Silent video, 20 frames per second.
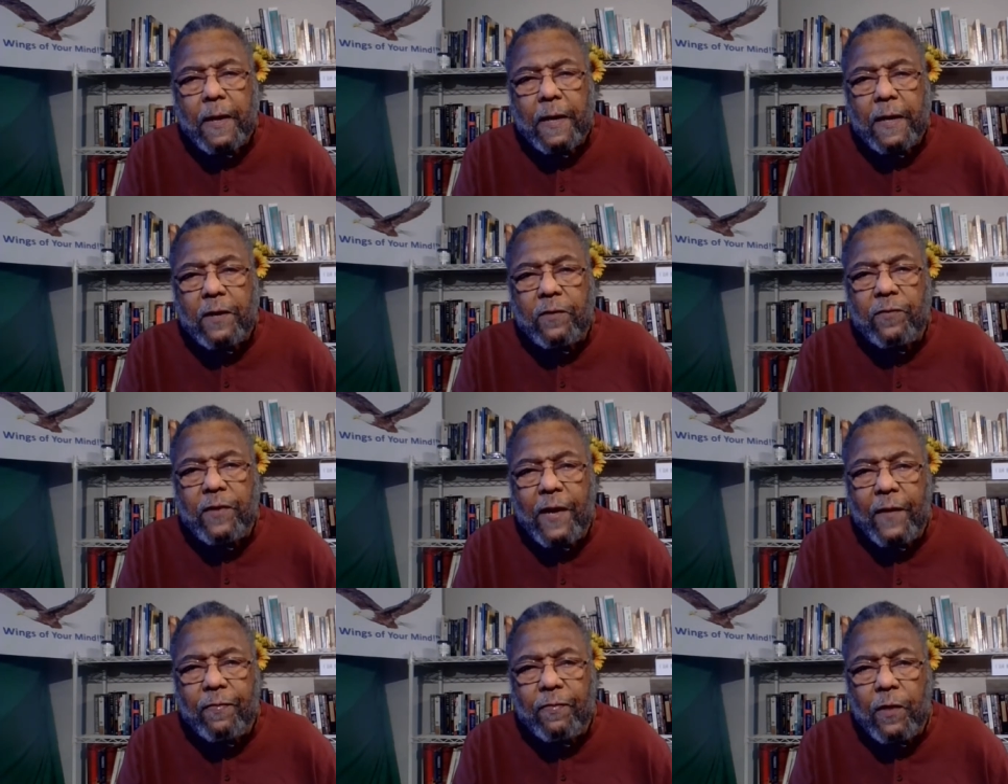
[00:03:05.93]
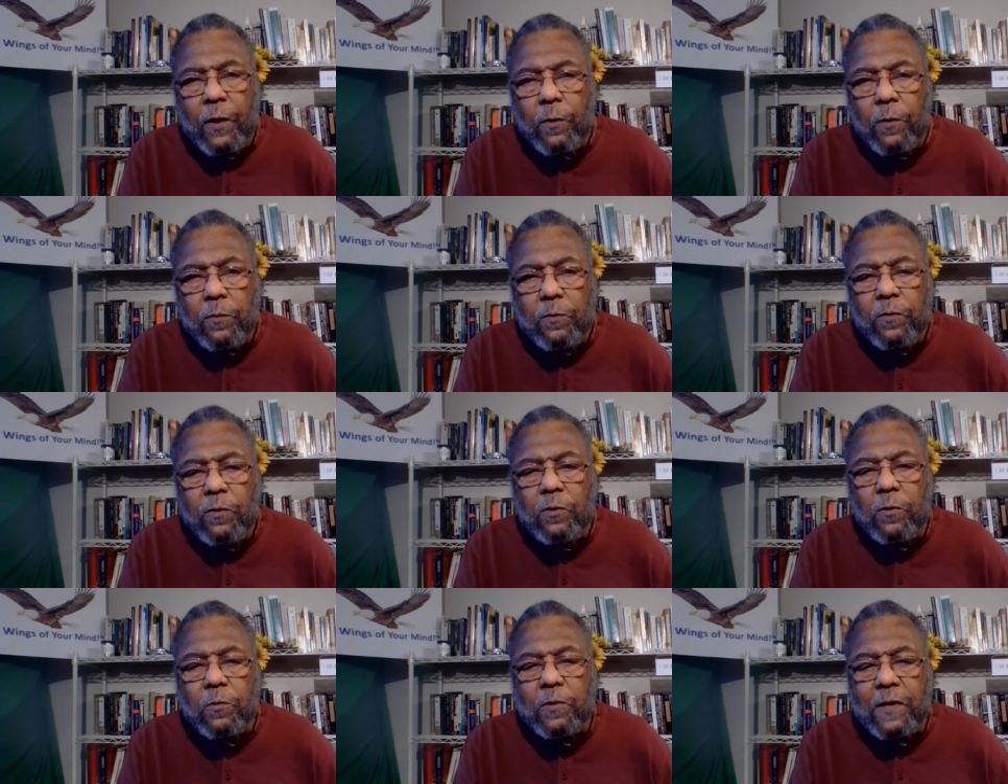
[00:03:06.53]
is that
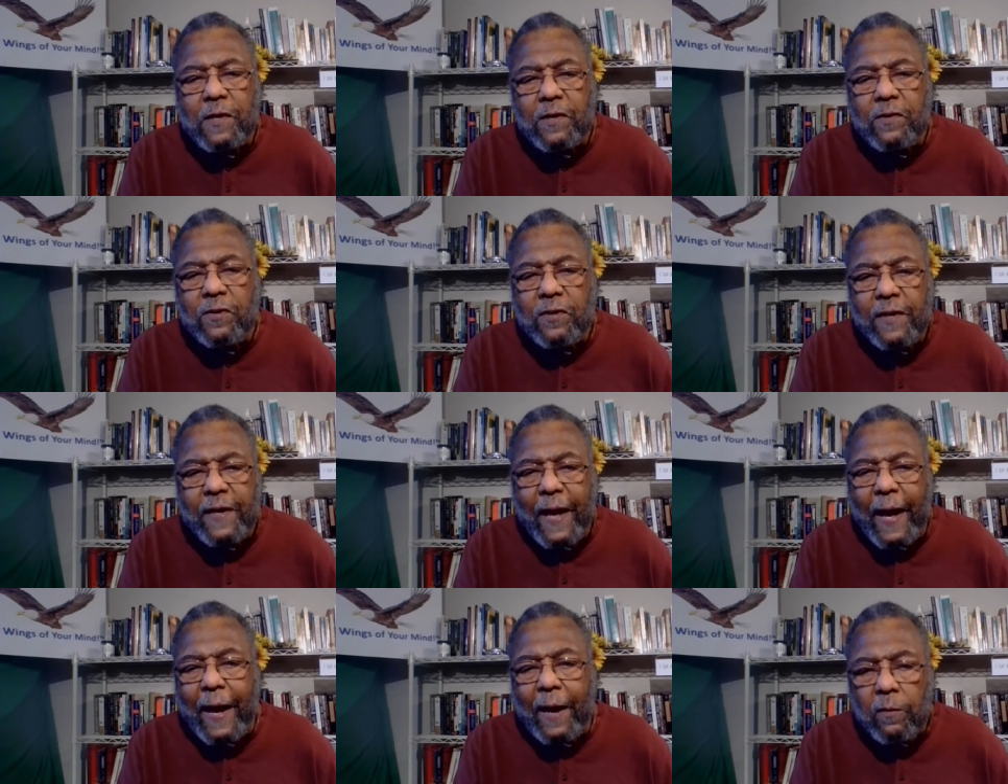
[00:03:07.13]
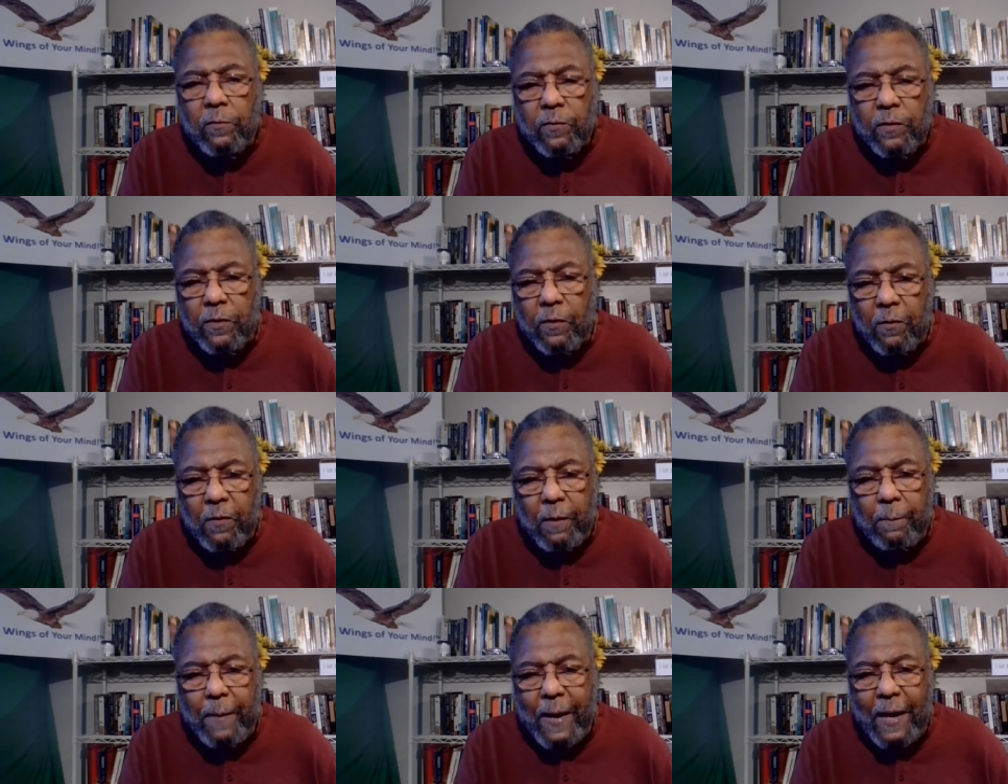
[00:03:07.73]
those who discount
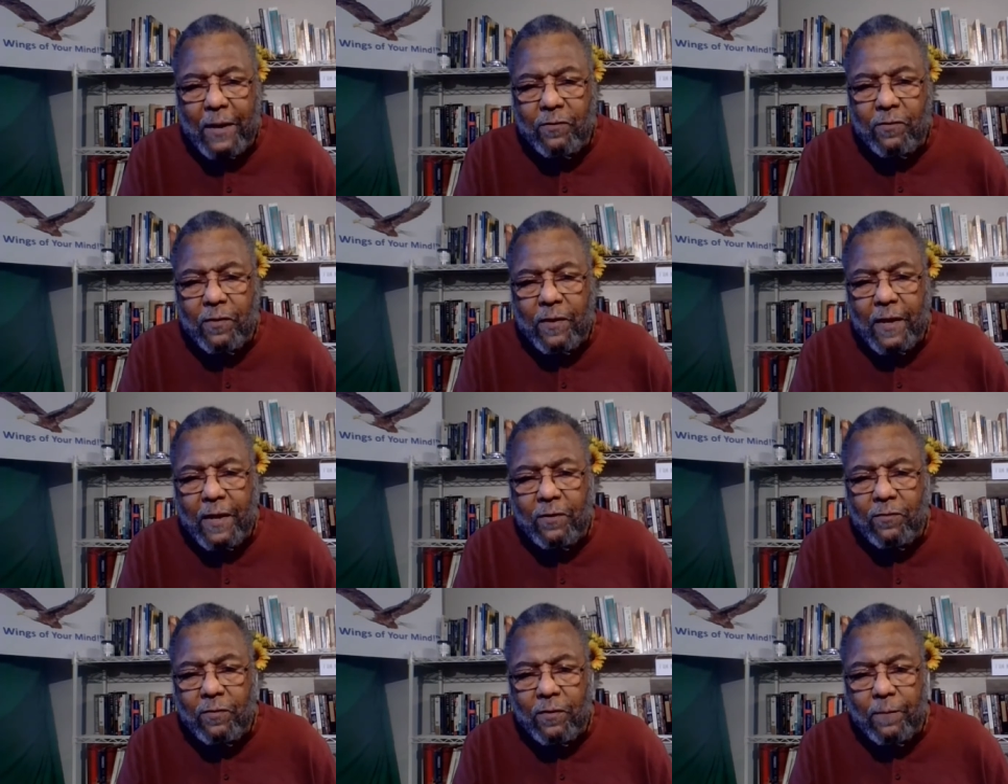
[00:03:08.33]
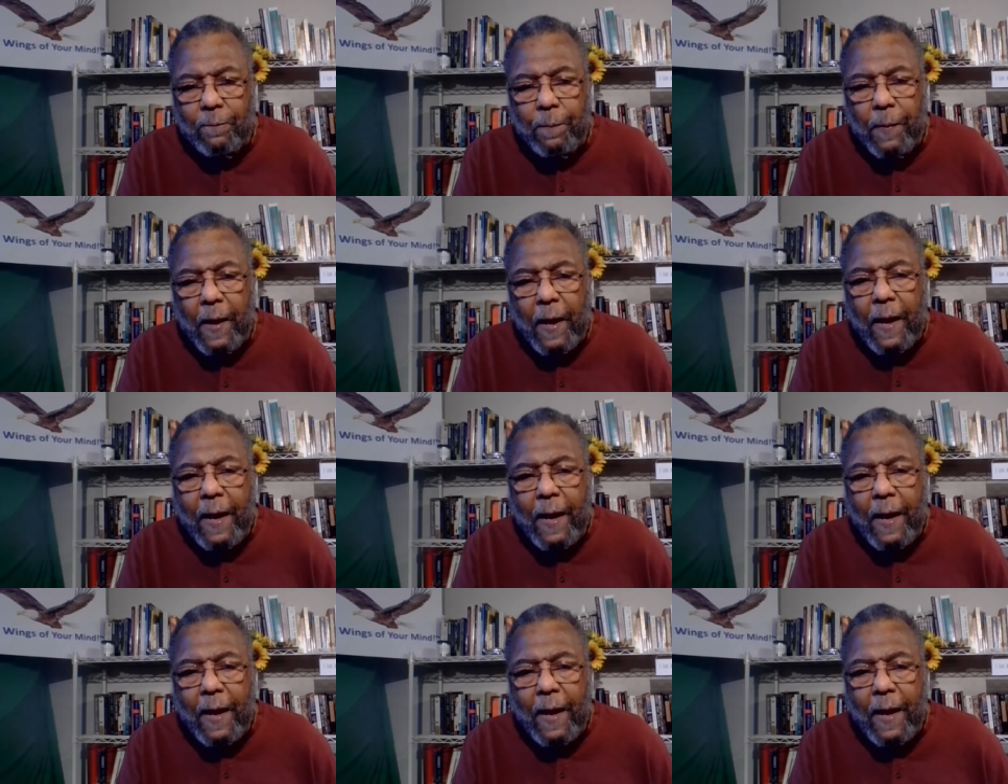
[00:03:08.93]
your imagination